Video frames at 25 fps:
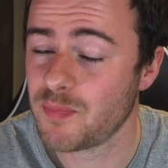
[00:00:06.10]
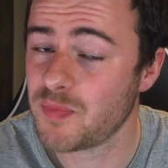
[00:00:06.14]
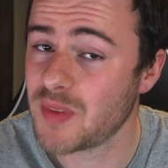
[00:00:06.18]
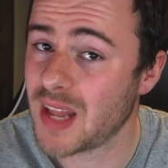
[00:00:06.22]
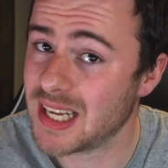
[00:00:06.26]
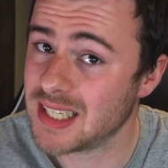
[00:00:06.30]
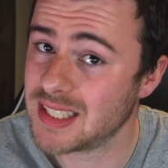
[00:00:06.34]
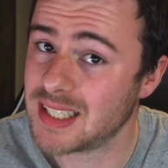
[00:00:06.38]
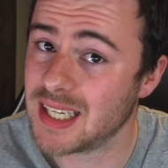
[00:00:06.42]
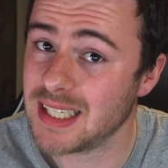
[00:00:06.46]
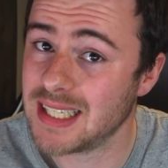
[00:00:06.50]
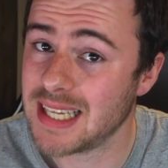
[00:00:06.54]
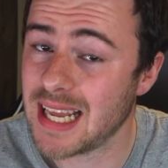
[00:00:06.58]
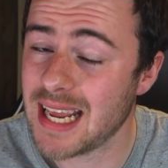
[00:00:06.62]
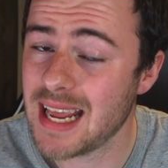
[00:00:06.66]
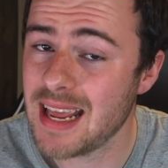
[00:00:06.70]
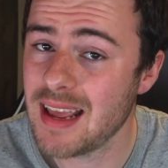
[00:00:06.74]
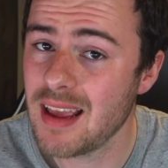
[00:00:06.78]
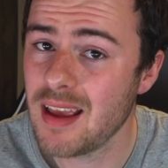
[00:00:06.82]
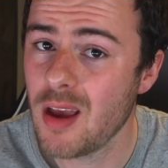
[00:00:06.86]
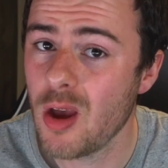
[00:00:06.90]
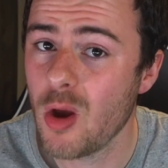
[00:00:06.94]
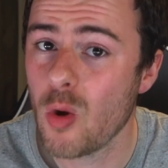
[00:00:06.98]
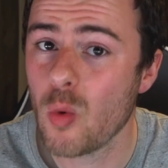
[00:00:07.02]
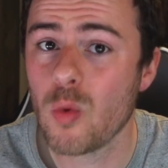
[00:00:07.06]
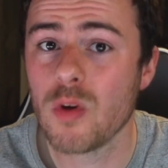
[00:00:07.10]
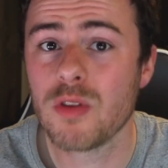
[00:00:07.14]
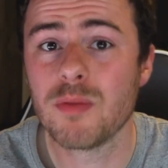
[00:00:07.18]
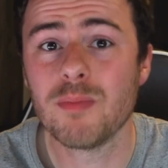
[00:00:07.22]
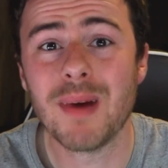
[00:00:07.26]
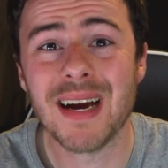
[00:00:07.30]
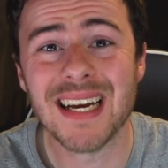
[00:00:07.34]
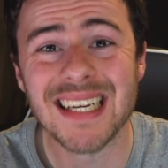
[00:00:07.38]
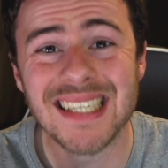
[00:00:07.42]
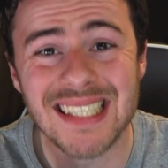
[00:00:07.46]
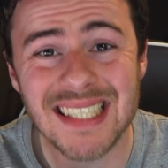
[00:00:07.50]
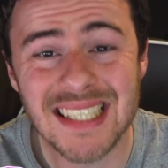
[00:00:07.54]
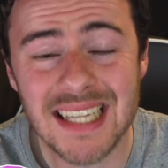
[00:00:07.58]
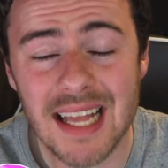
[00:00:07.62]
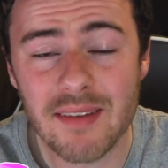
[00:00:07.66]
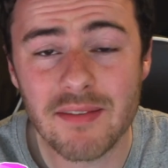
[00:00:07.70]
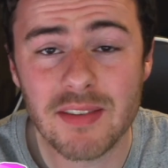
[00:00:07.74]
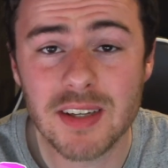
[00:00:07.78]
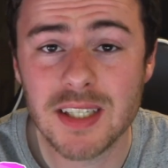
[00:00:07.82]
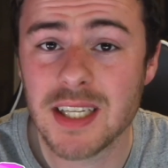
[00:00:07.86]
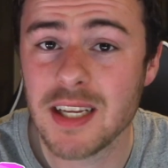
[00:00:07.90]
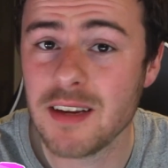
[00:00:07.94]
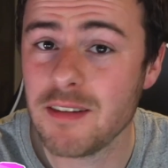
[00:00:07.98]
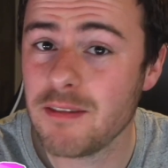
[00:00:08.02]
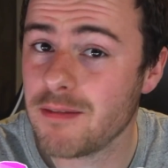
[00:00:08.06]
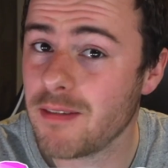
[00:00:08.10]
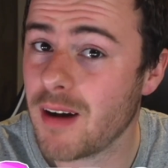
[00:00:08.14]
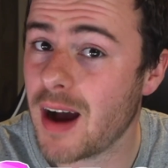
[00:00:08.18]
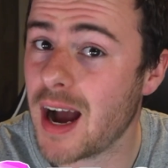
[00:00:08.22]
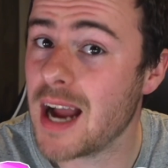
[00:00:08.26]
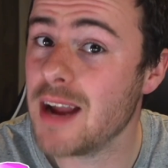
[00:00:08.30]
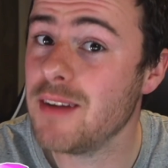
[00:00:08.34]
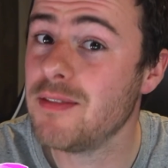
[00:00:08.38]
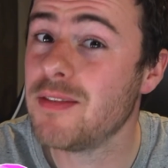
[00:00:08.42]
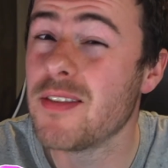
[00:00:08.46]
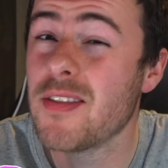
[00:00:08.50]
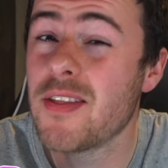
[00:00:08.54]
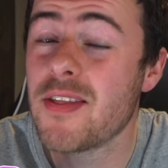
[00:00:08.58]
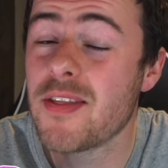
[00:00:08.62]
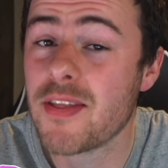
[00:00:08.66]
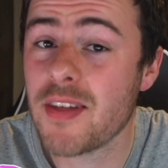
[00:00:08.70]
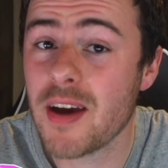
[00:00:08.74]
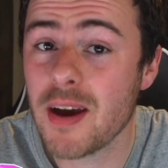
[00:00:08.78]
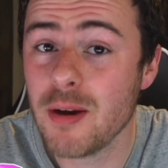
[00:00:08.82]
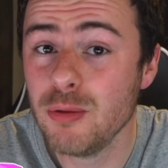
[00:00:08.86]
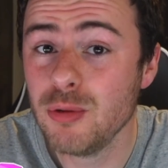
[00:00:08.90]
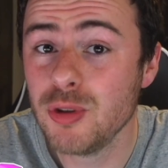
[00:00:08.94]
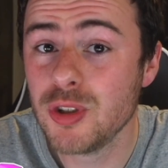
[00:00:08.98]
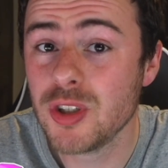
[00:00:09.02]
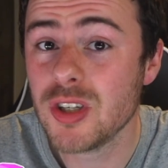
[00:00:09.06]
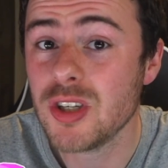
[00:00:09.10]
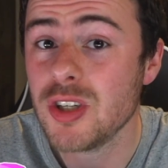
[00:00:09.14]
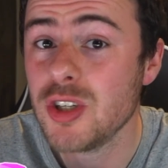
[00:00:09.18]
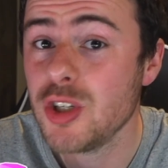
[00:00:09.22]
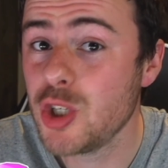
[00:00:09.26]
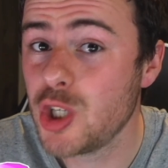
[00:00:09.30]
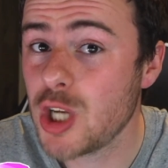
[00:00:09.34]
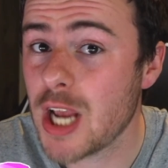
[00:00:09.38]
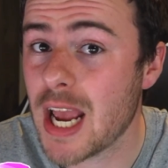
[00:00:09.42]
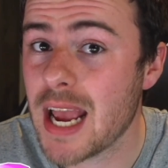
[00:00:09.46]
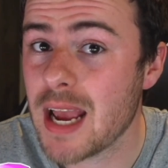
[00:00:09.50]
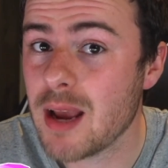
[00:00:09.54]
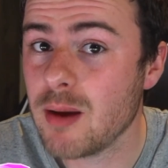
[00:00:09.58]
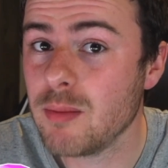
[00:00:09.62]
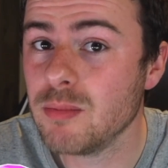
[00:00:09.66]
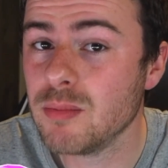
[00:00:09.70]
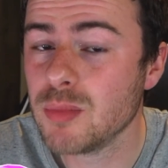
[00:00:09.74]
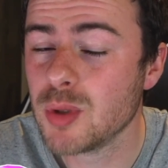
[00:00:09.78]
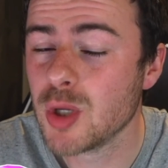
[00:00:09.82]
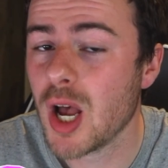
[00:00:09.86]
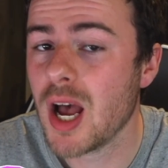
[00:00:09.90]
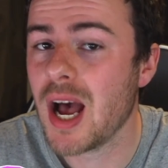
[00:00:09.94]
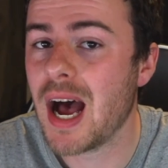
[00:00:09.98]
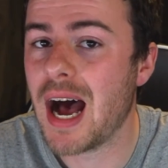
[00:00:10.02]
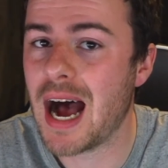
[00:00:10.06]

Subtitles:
And today, with my 75,000 gems,